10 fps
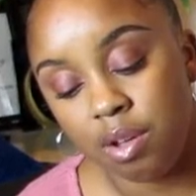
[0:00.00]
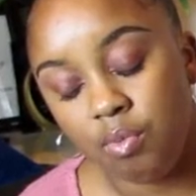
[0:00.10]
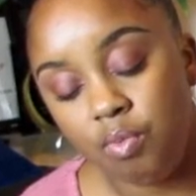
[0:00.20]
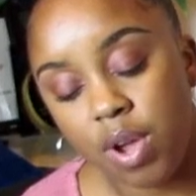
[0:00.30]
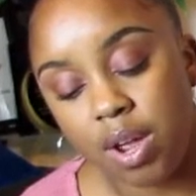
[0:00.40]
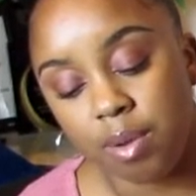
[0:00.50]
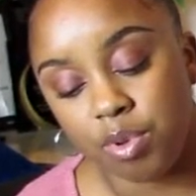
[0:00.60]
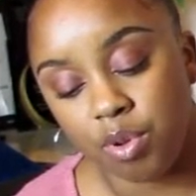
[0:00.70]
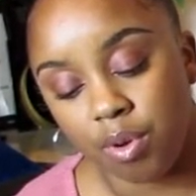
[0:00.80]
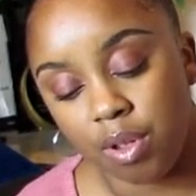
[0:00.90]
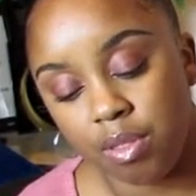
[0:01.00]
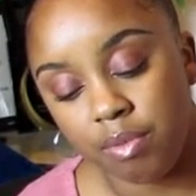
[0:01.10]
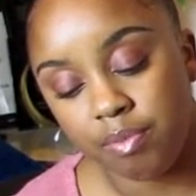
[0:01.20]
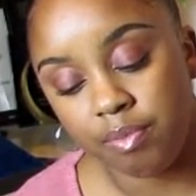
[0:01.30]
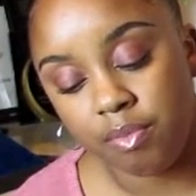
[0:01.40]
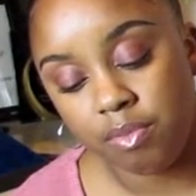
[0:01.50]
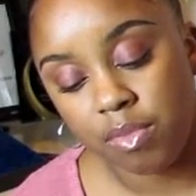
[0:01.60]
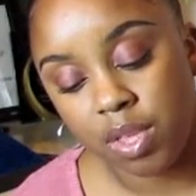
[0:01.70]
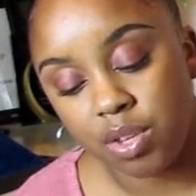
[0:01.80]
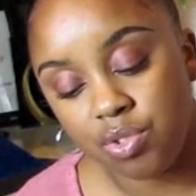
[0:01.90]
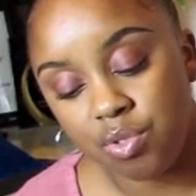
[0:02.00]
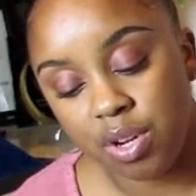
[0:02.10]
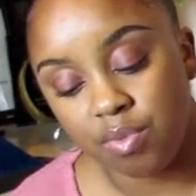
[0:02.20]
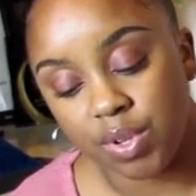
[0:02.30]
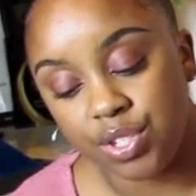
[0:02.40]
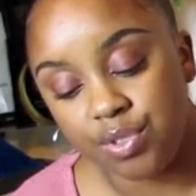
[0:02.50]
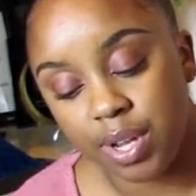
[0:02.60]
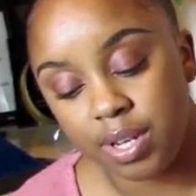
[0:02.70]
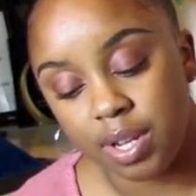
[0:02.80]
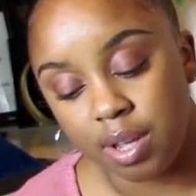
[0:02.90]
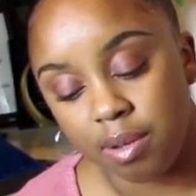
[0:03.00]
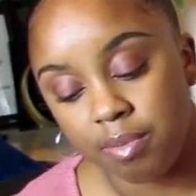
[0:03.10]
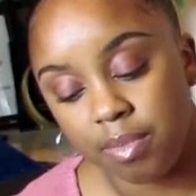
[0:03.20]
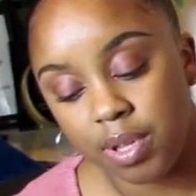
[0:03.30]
"Where up north?" Jordan was struck dumb.